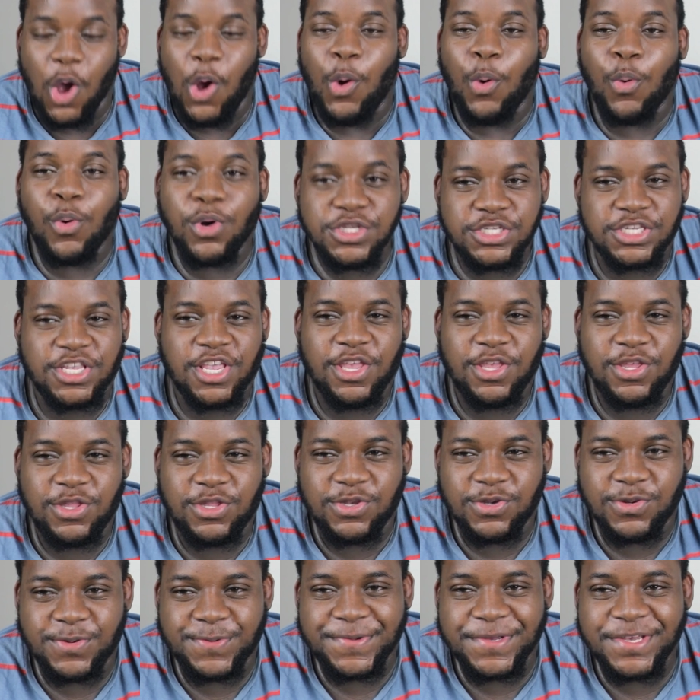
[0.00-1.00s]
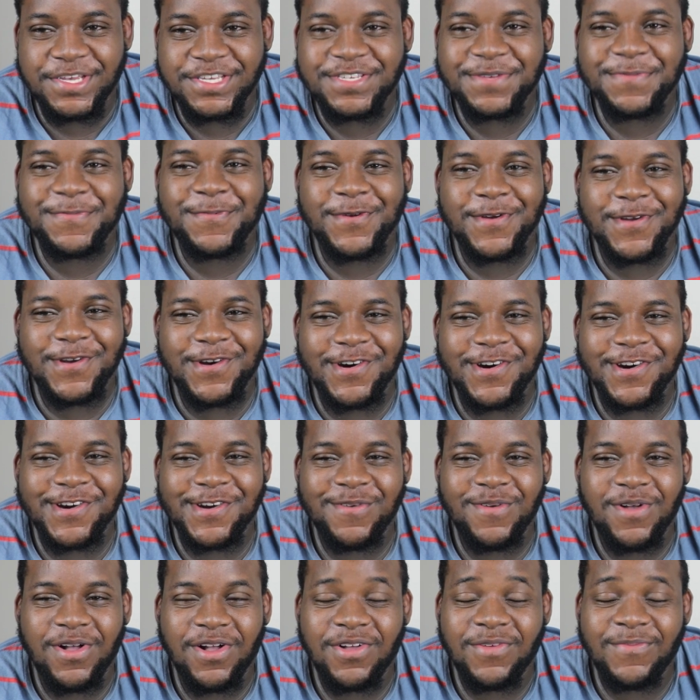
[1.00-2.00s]
What's good, YouTube? It's your boy, Ori.
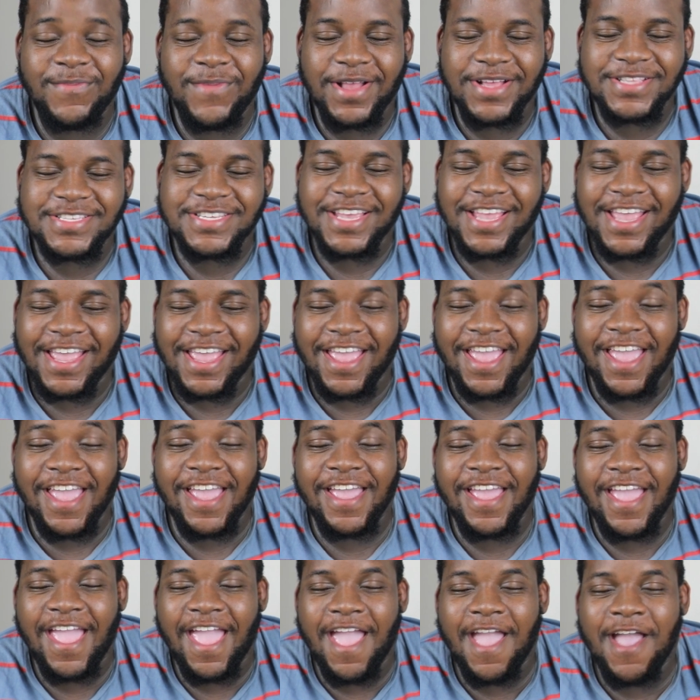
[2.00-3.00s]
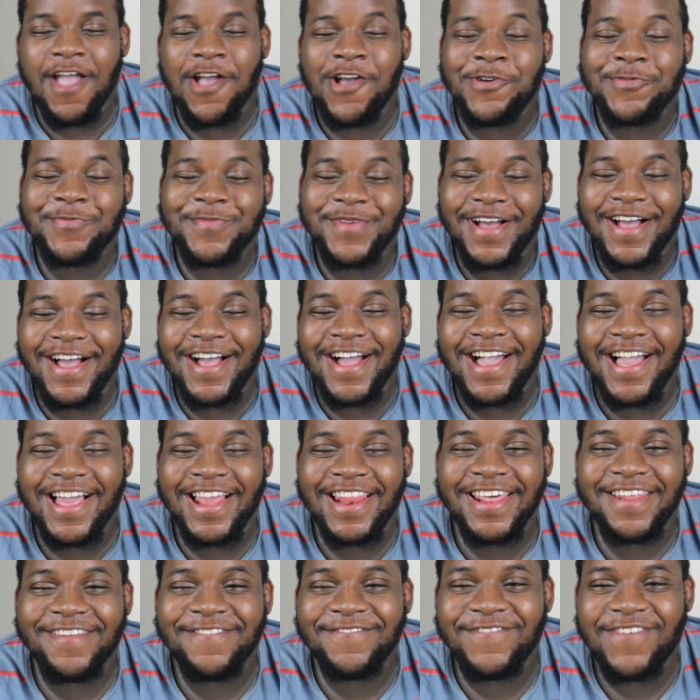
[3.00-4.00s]
Welcome back to AM
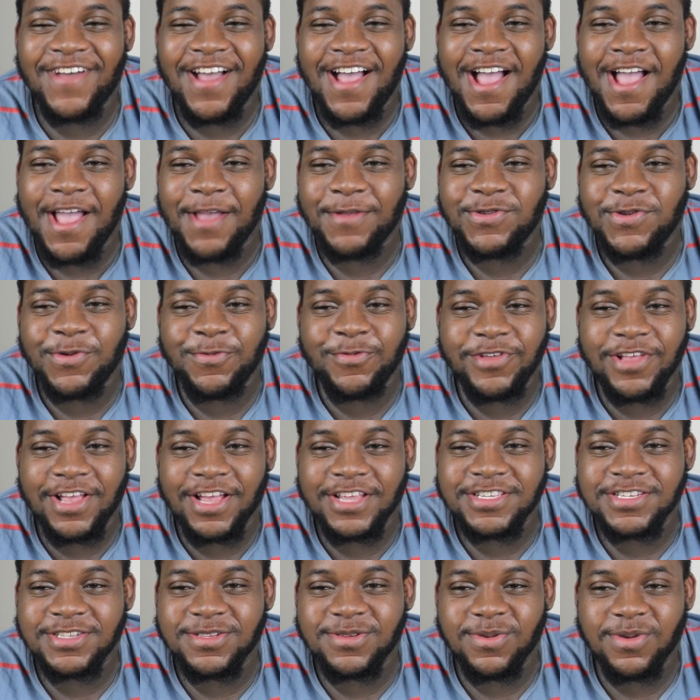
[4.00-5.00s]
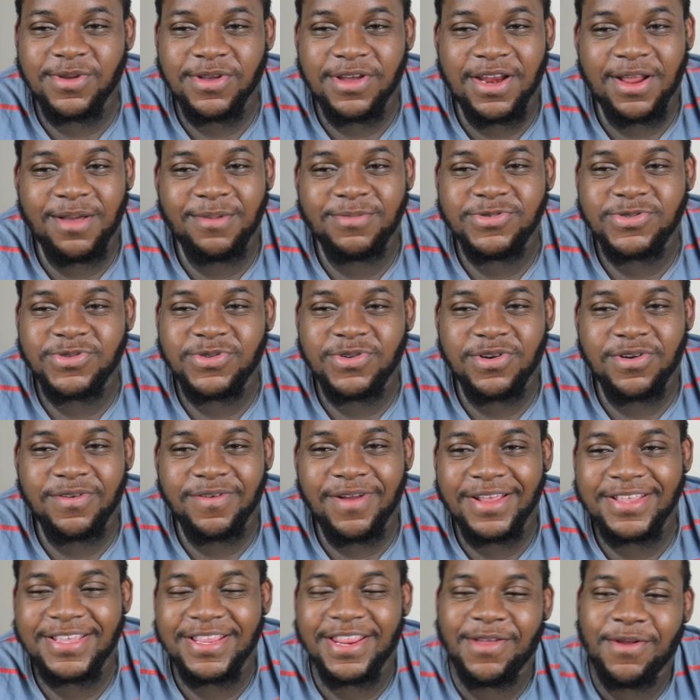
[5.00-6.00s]
Island Vibes. Hope you guys are doing good. I'm doing all
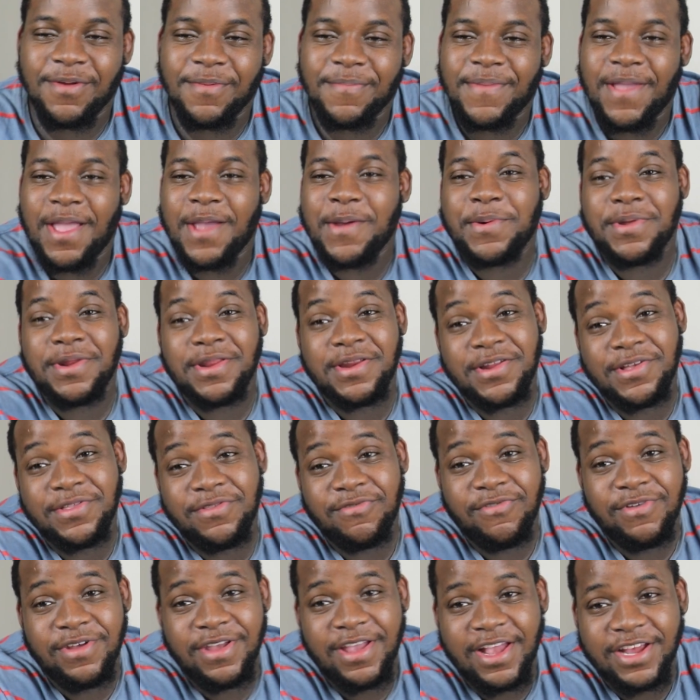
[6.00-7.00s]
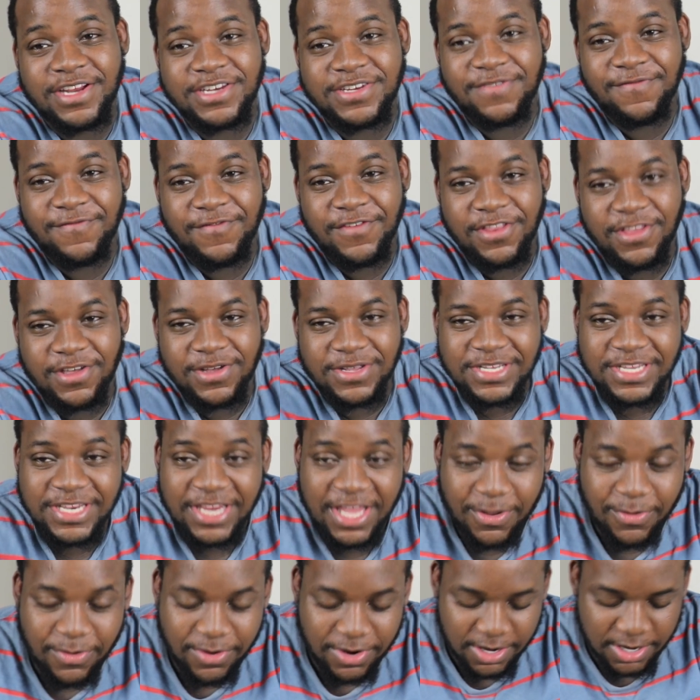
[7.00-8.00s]
right. Today, we're back with another reaction video.
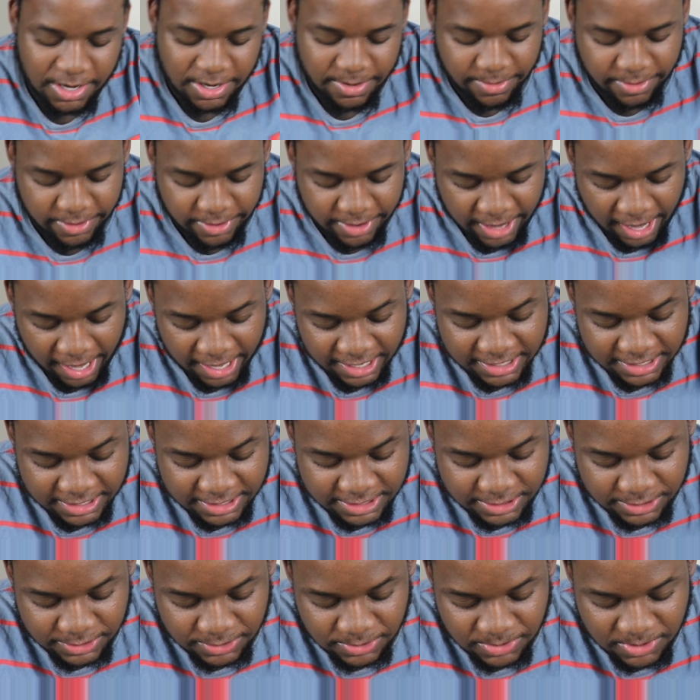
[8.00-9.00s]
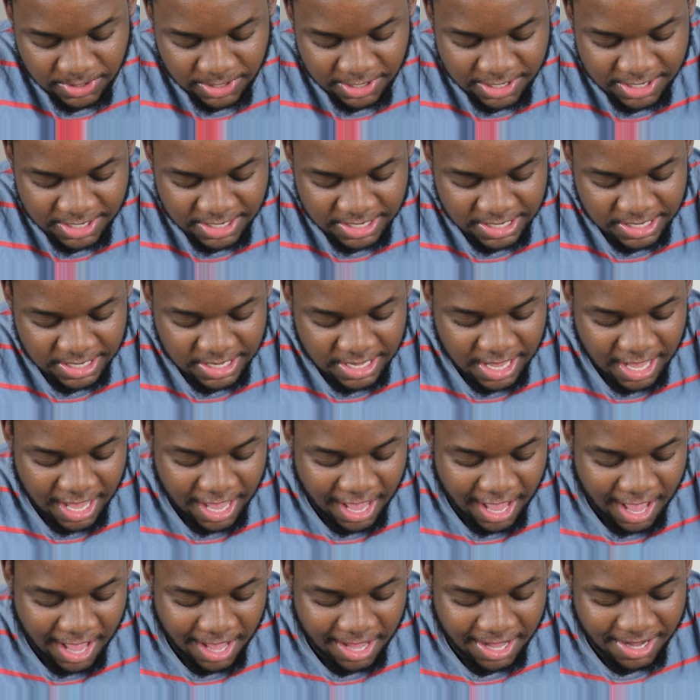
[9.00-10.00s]
Today, we're going to be reacting to
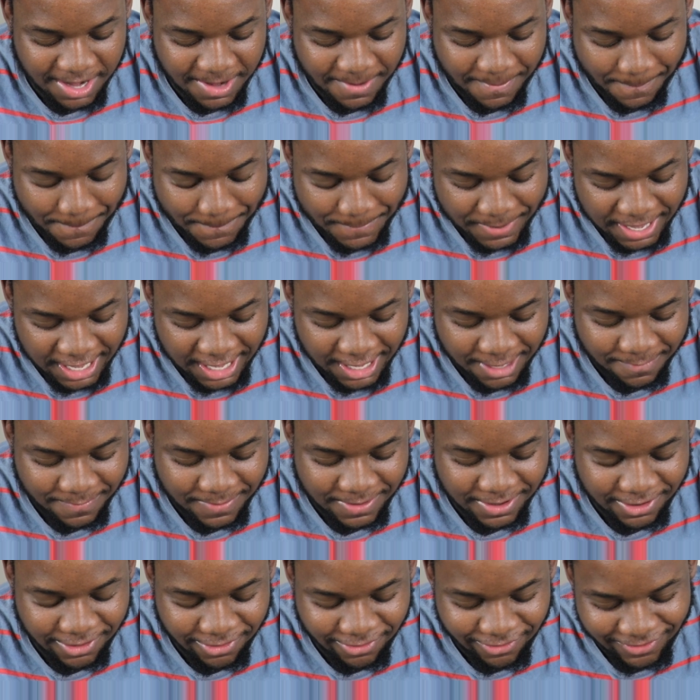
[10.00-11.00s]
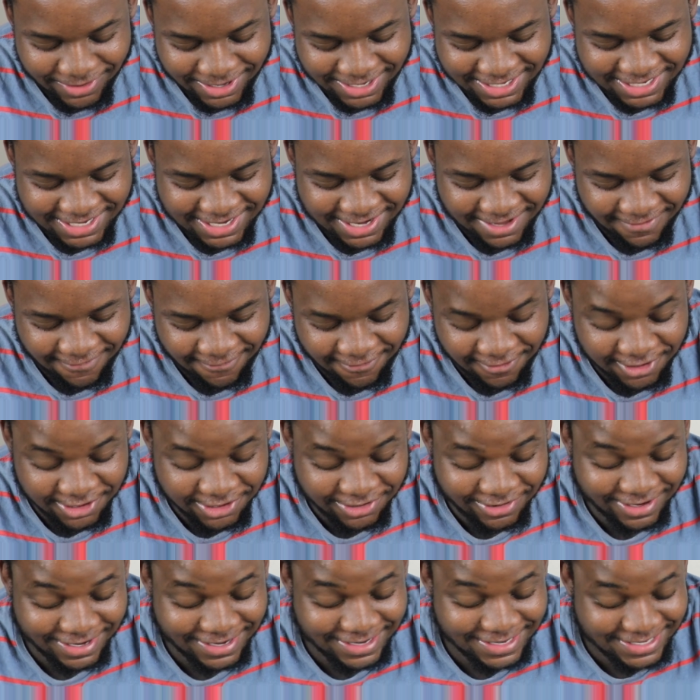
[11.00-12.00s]
Baby Grizzly
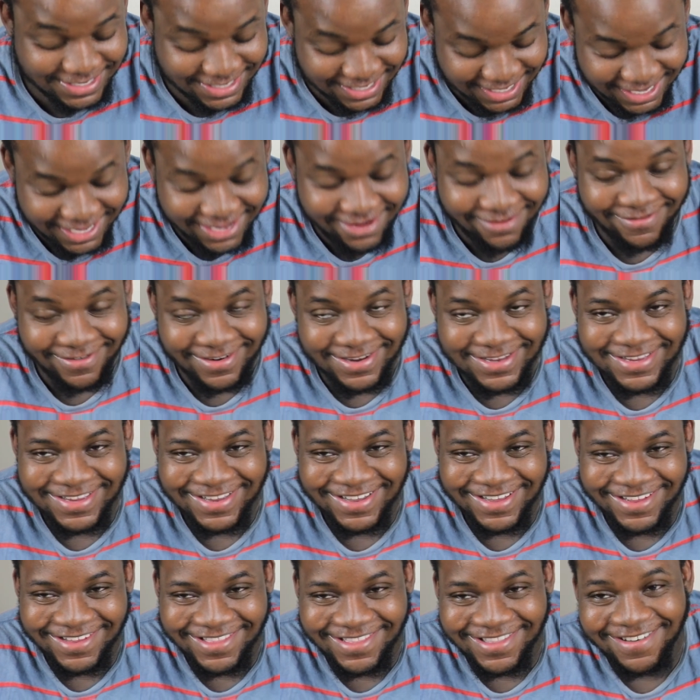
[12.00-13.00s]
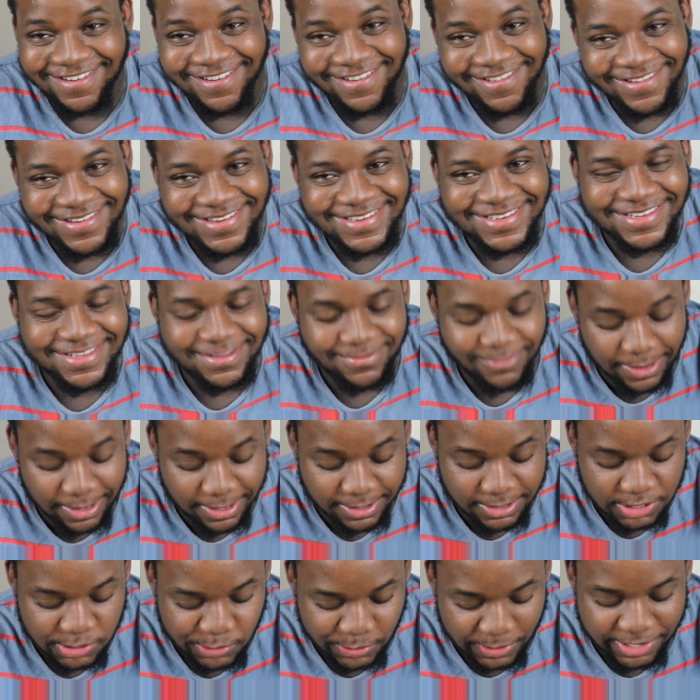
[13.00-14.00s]
featuring T Grizzly,
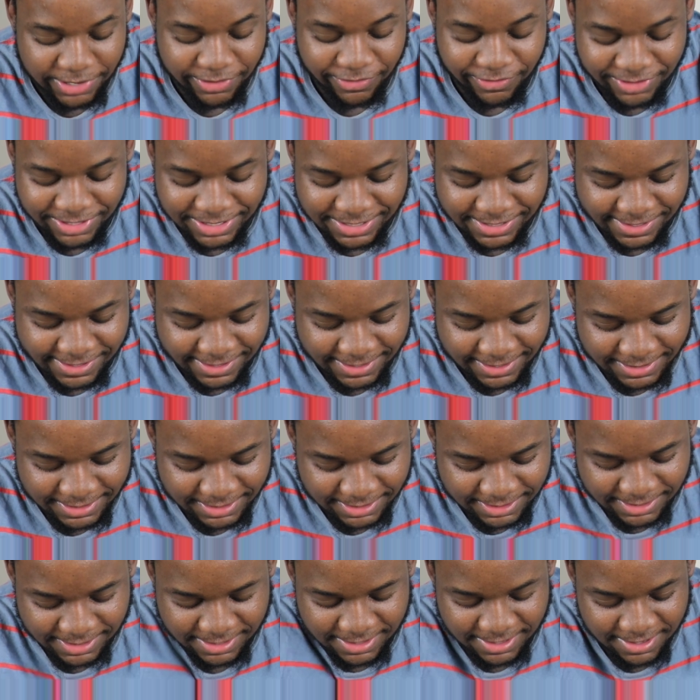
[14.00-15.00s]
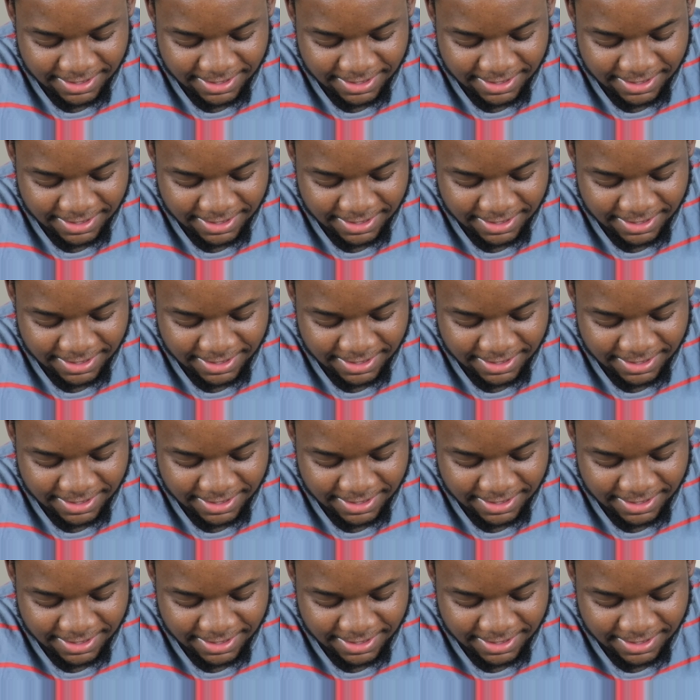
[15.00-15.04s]
the twin Grizzlies.